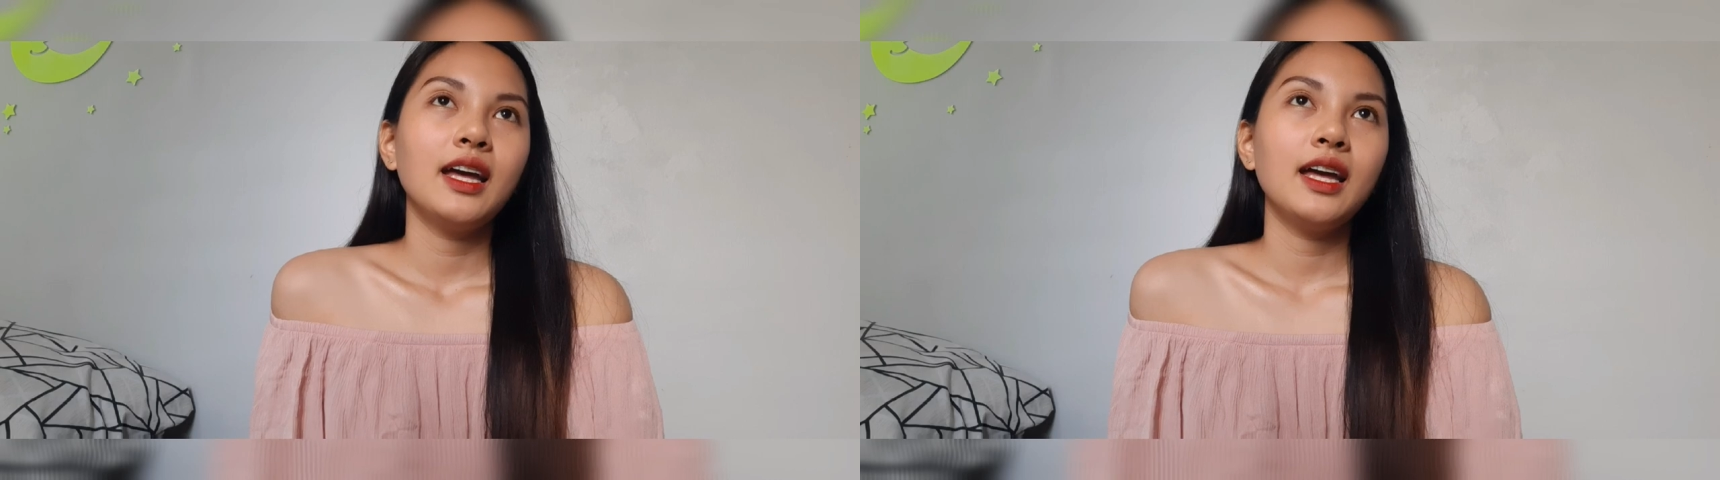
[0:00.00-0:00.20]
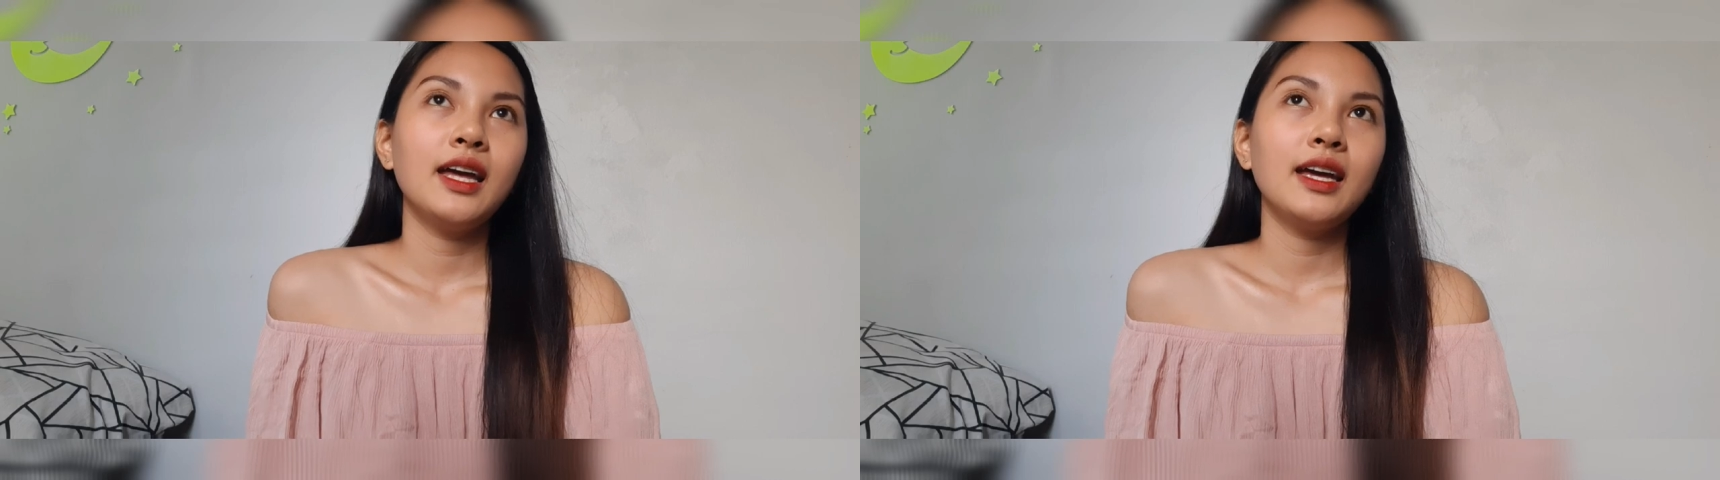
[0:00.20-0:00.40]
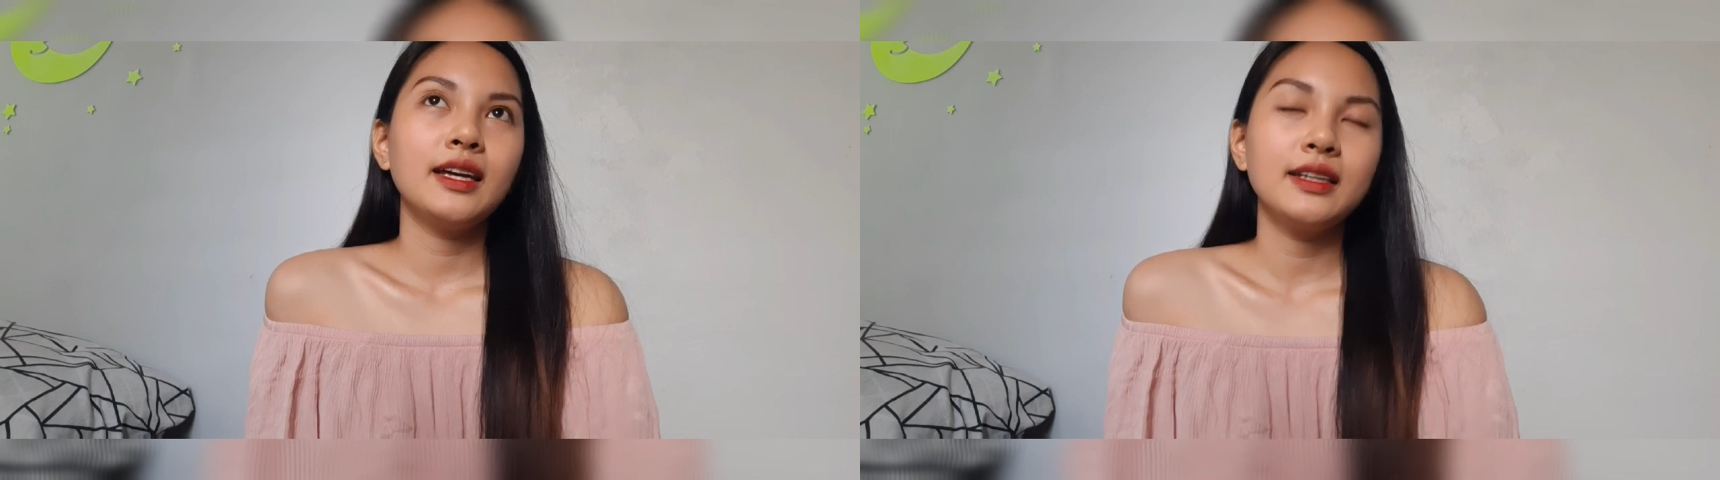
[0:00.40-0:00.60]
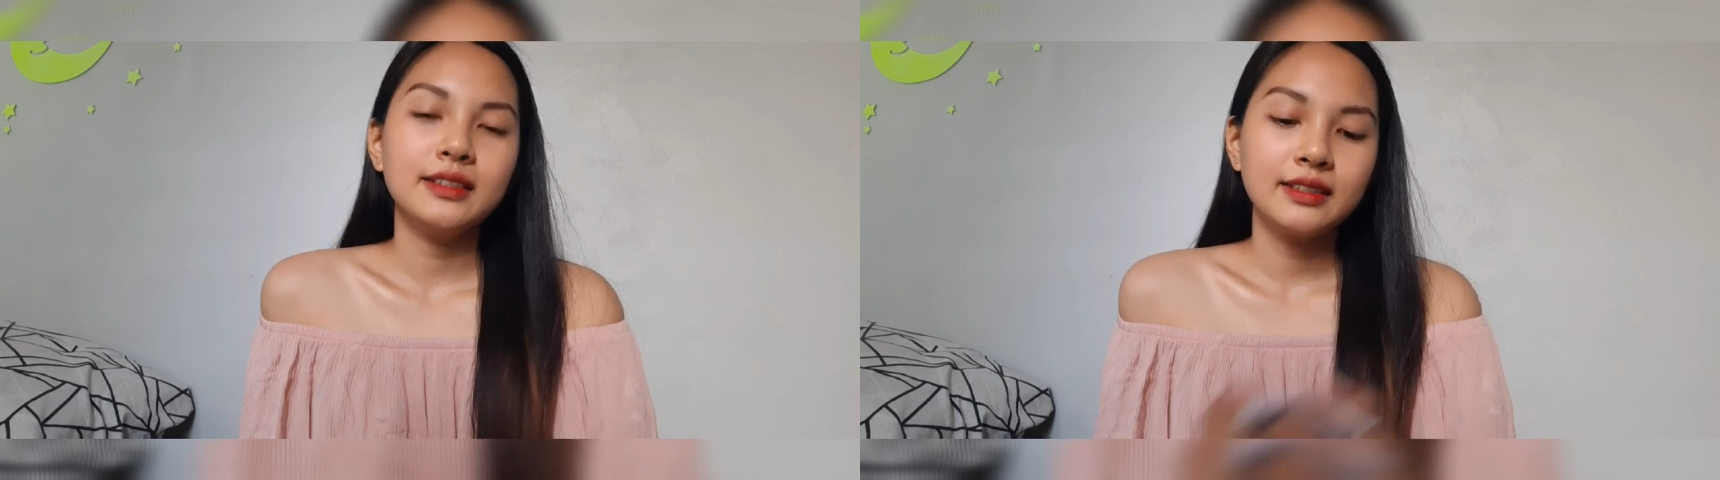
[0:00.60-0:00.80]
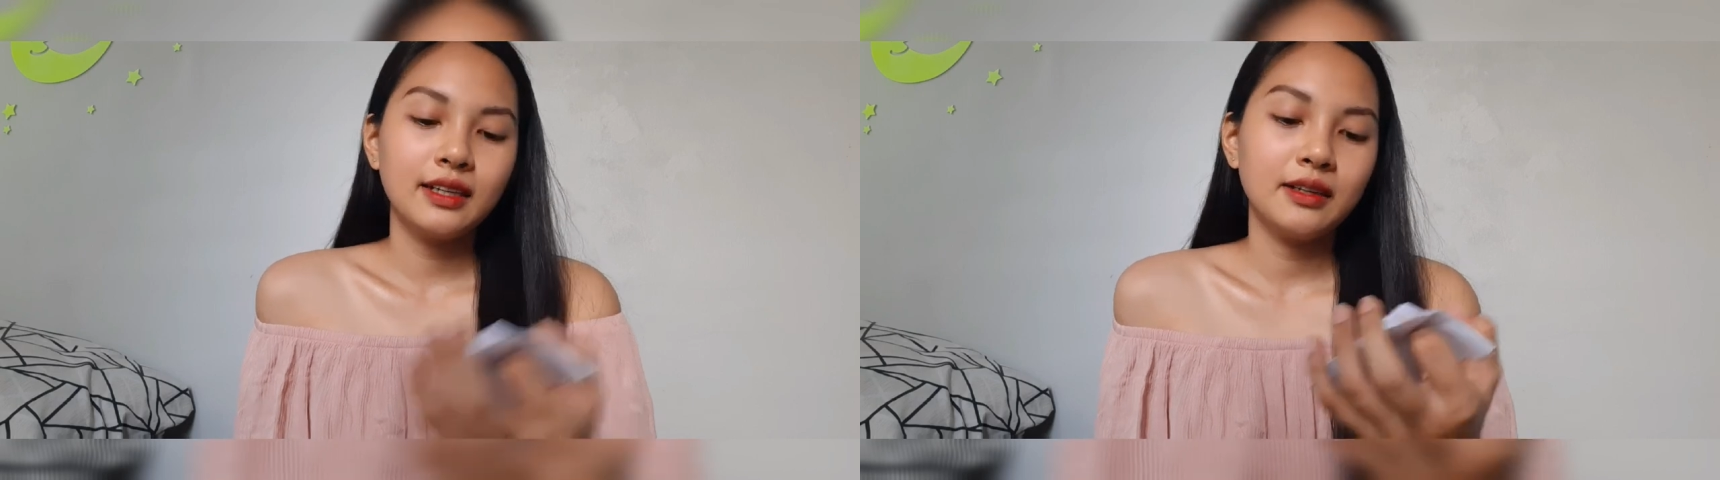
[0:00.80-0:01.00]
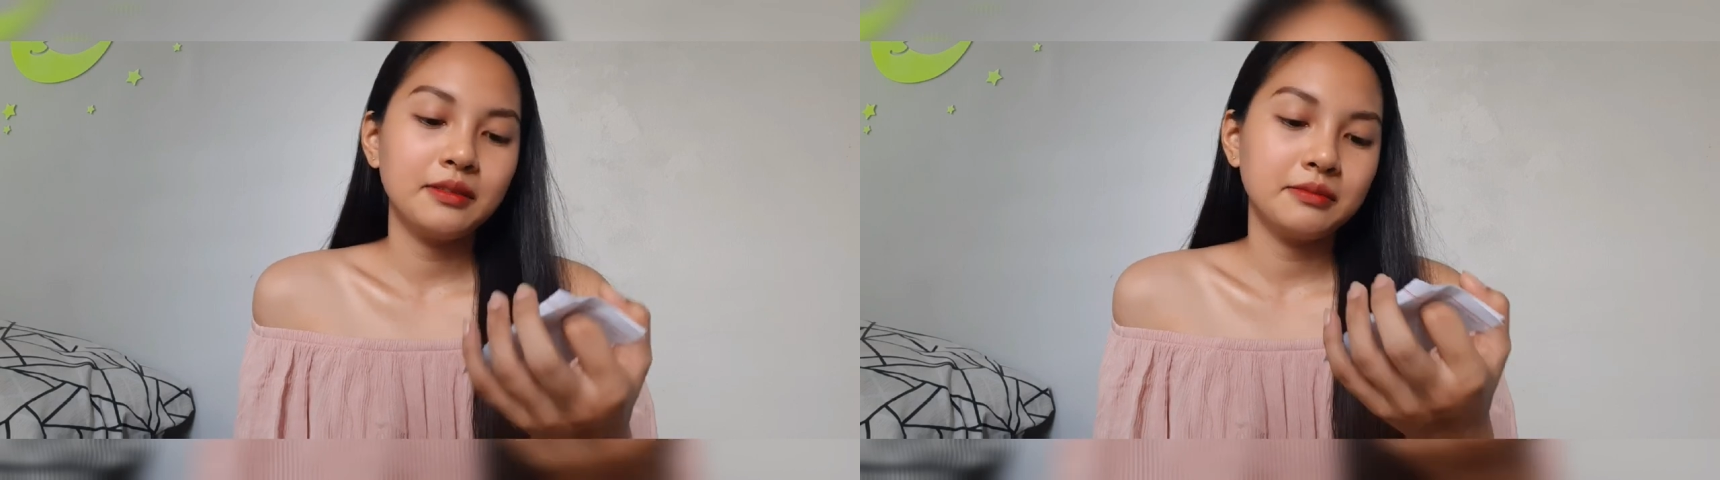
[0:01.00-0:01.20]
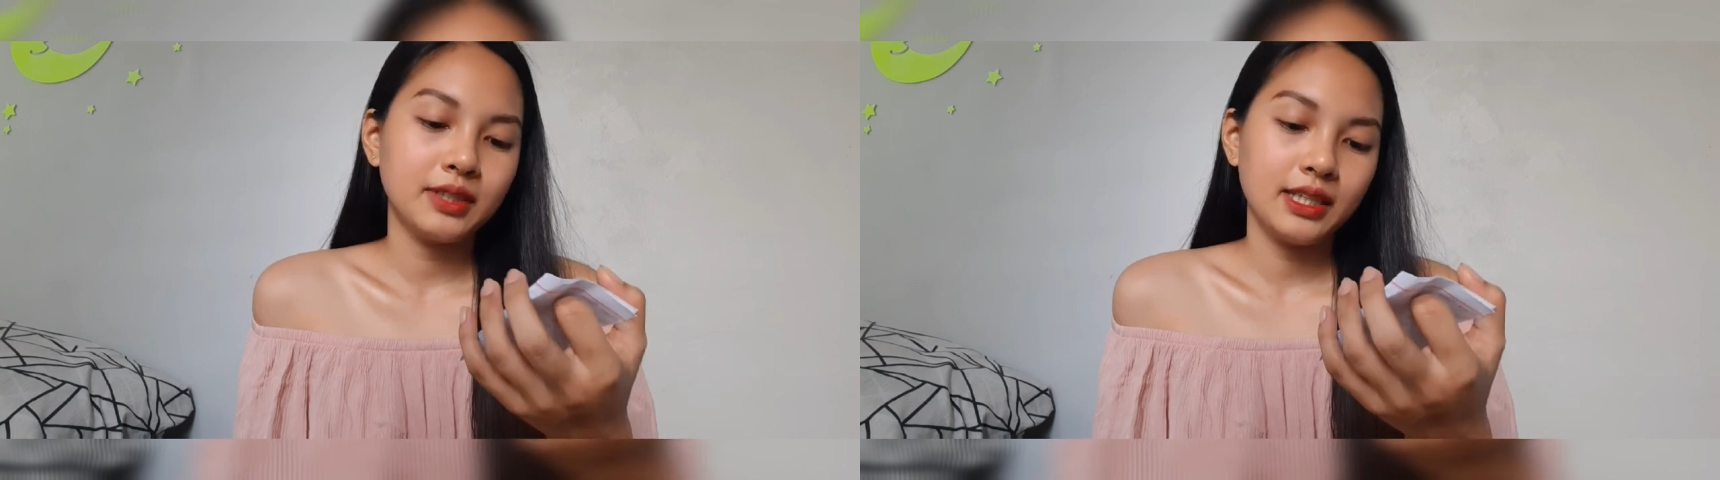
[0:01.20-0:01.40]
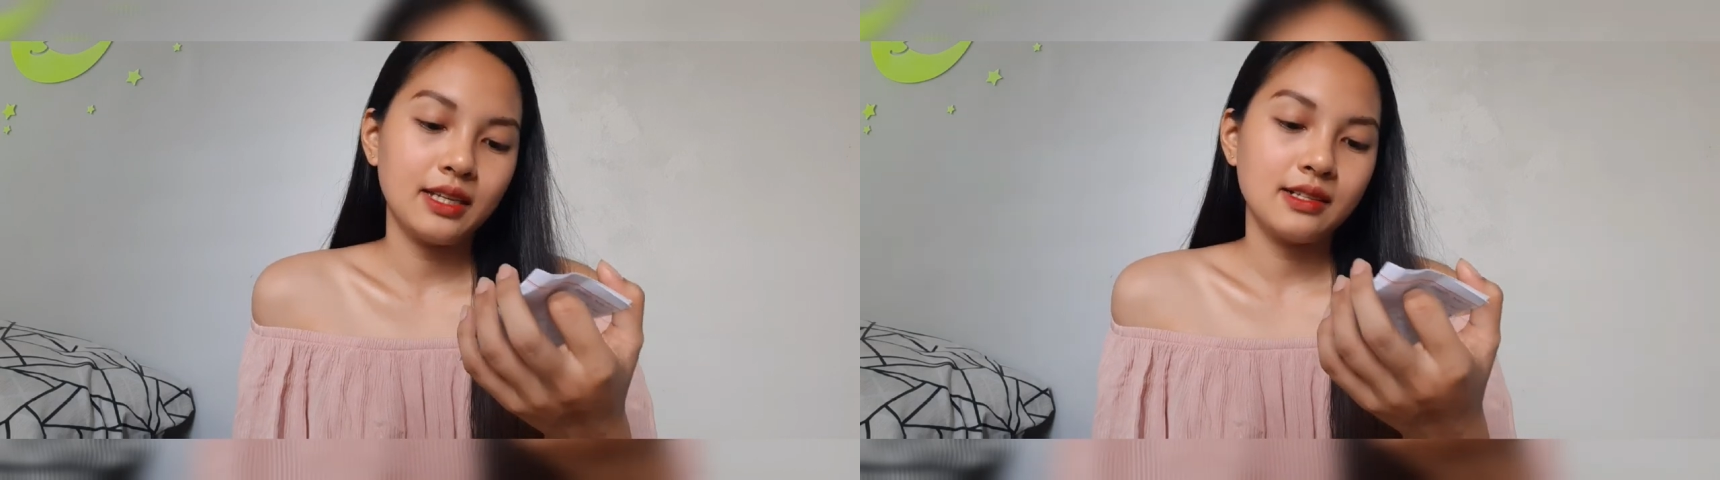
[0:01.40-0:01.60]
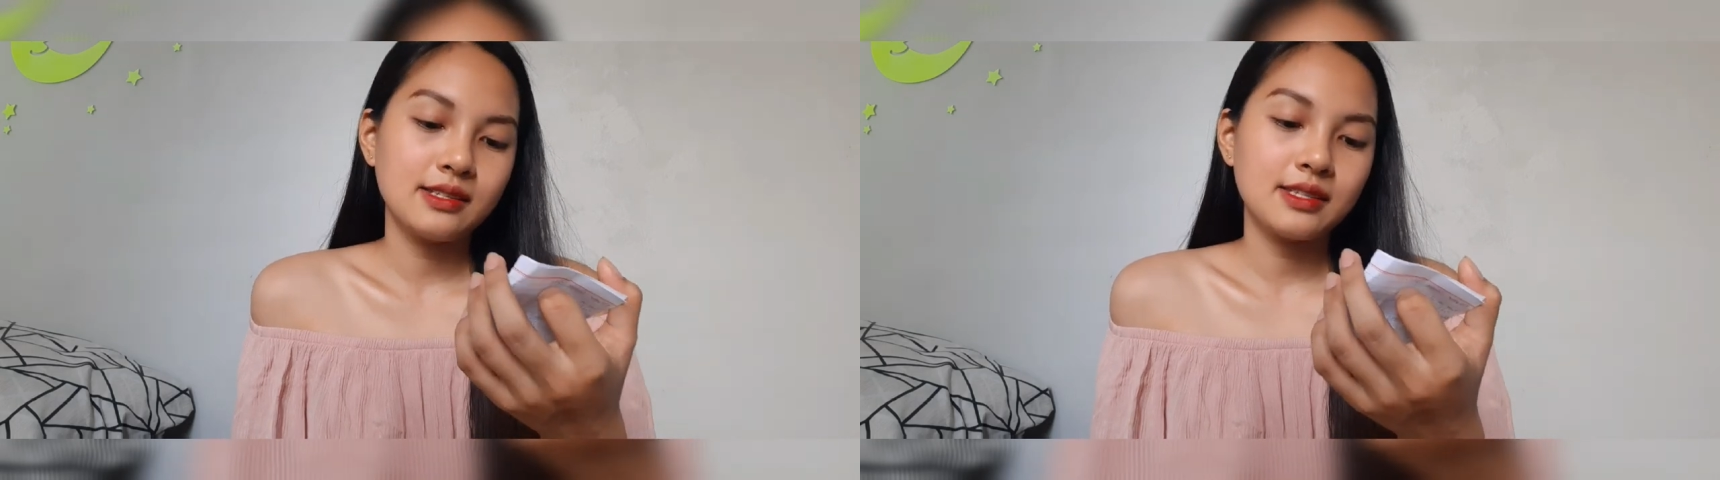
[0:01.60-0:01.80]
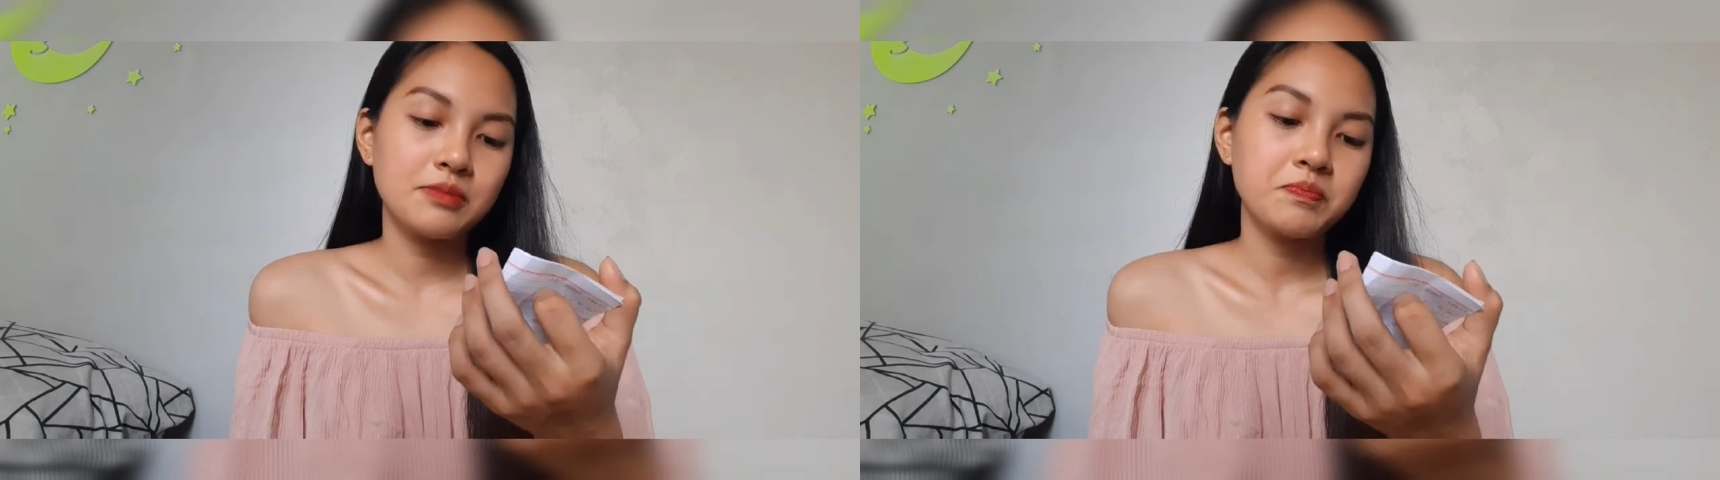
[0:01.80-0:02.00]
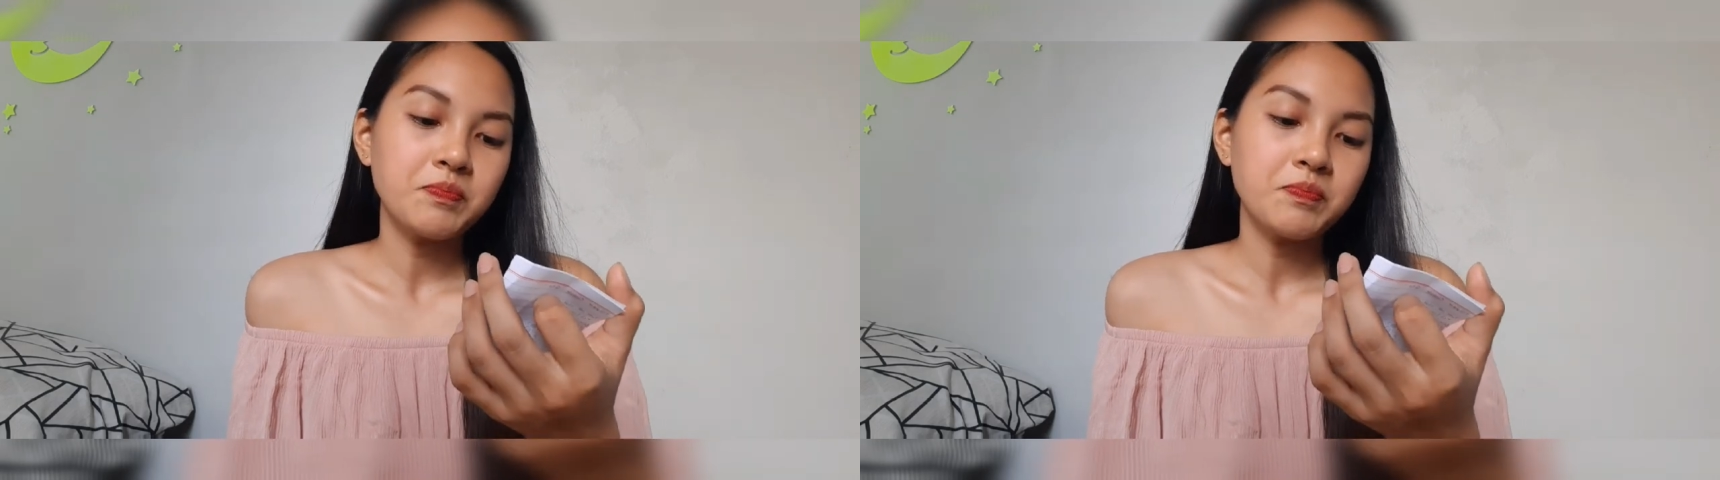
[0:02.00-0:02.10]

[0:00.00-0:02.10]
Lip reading: and what else?